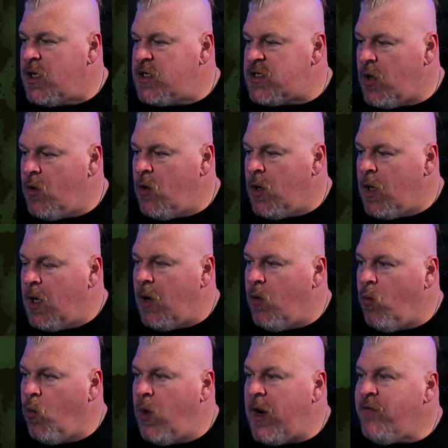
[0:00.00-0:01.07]
So uh,
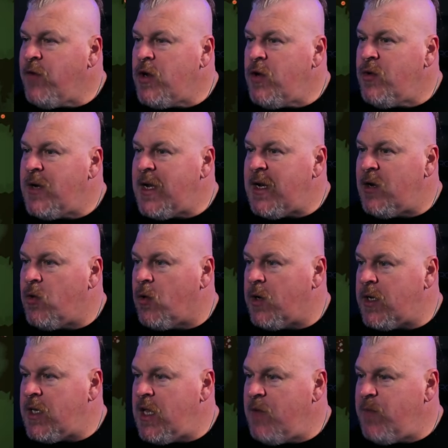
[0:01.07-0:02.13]
whatever you need in
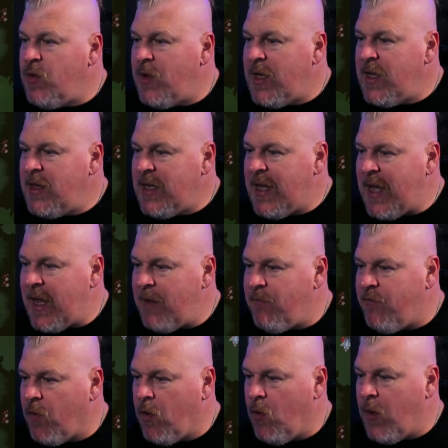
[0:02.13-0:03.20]
order to keep you in the game
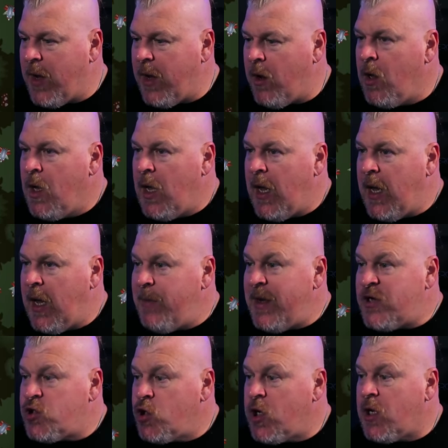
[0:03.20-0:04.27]
for a while, uh,
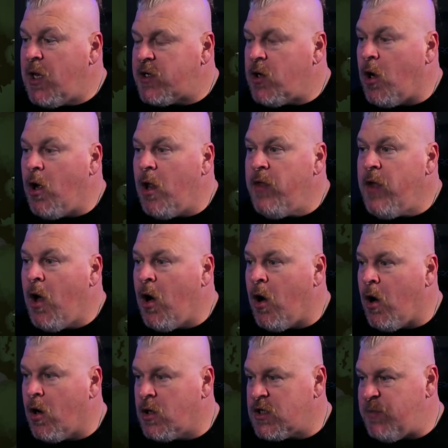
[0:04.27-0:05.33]
make sure you collect all the
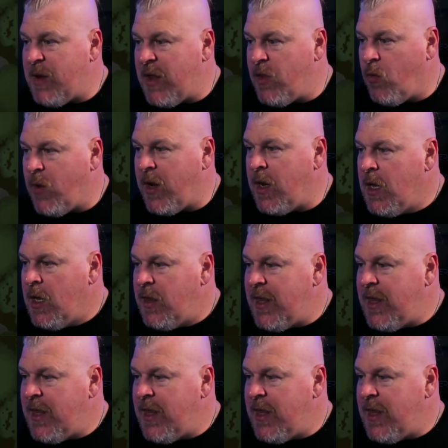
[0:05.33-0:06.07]
hearts, by the way.